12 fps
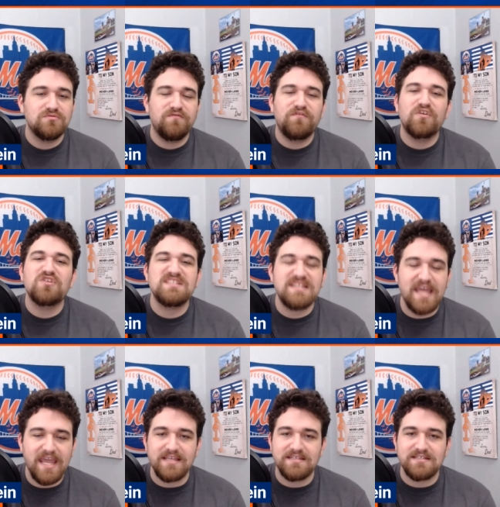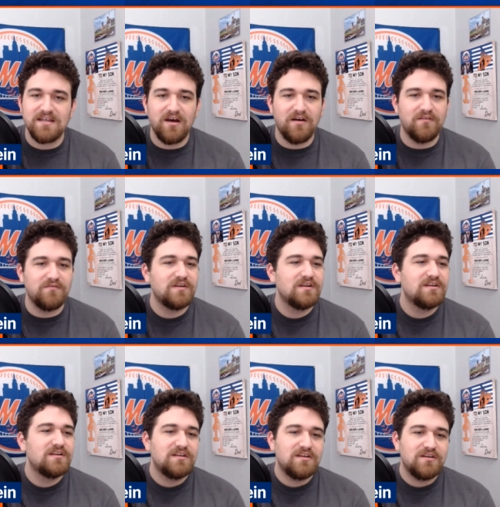first taste of
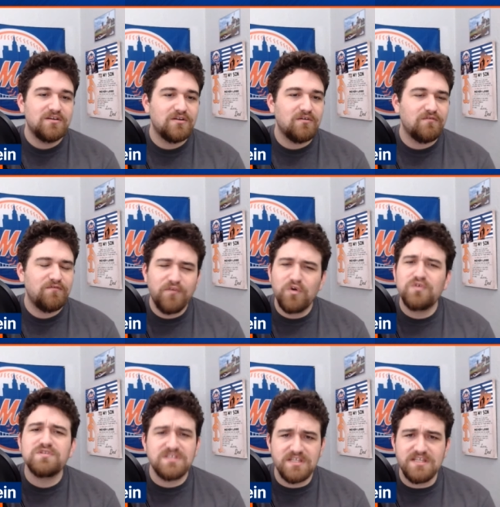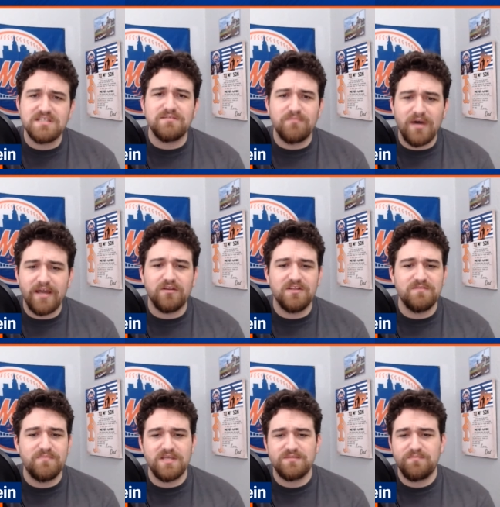full season minor league
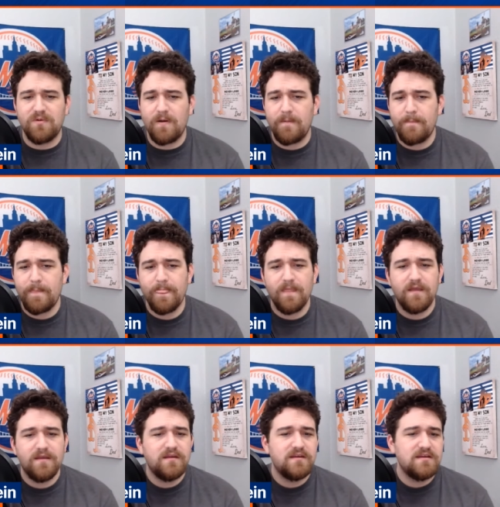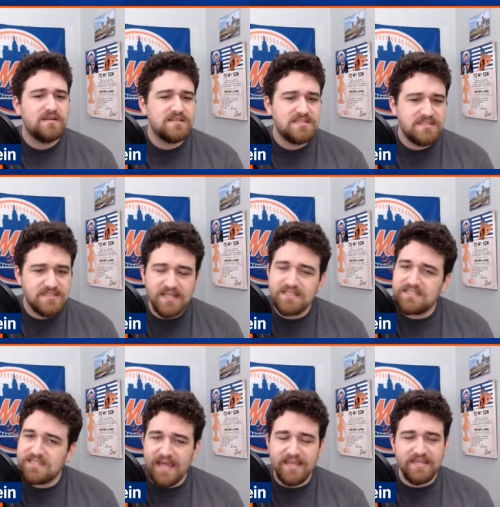baseball. Since
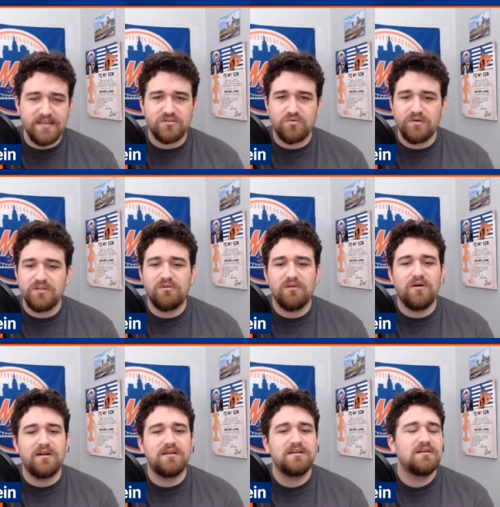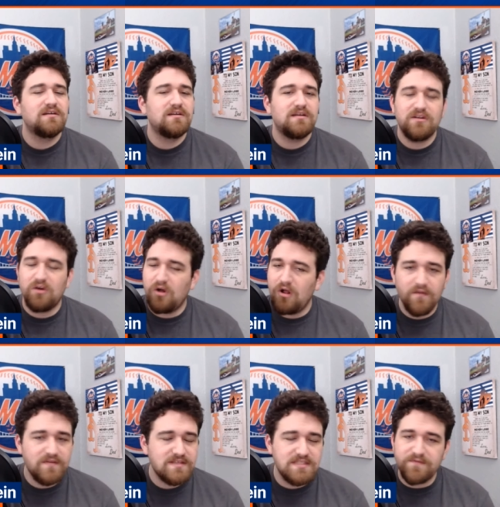that year, 2021, and all
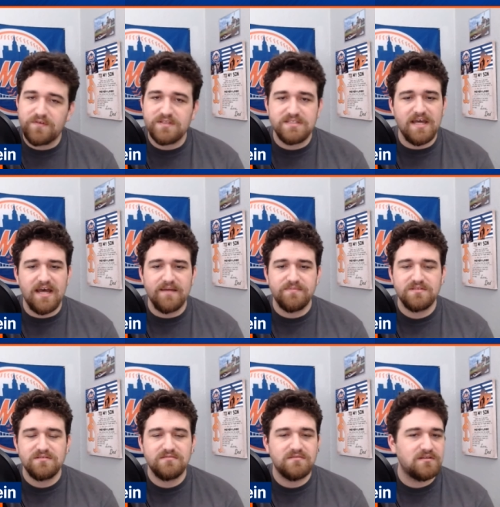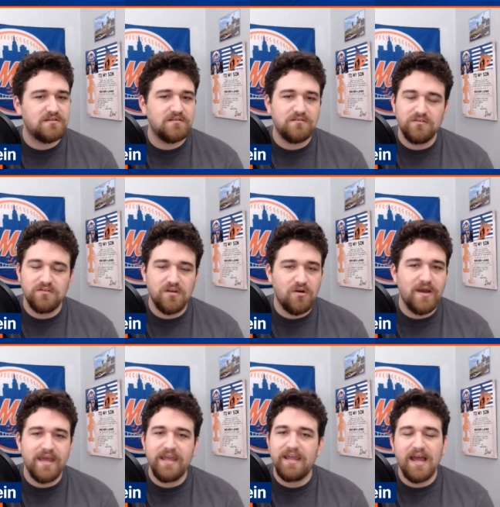of his different stops, low
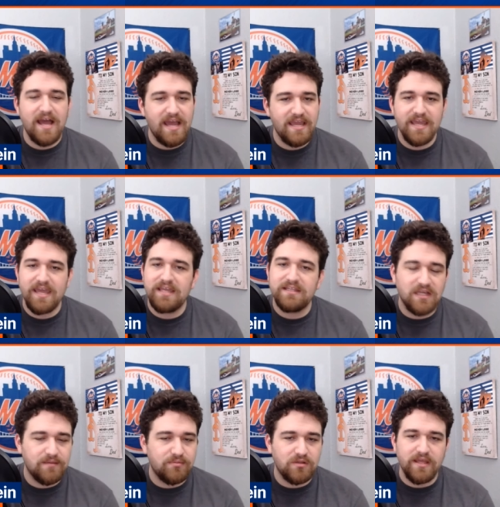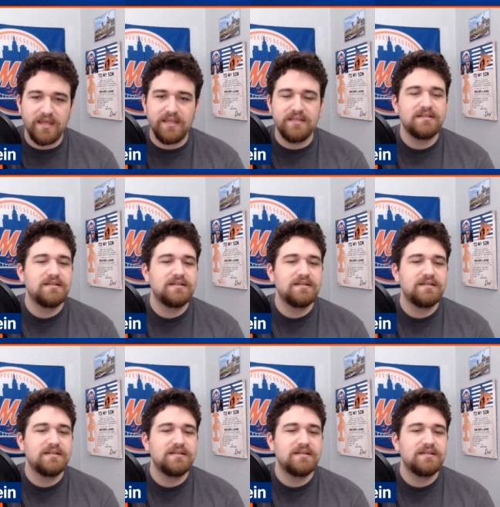A, high A, double A,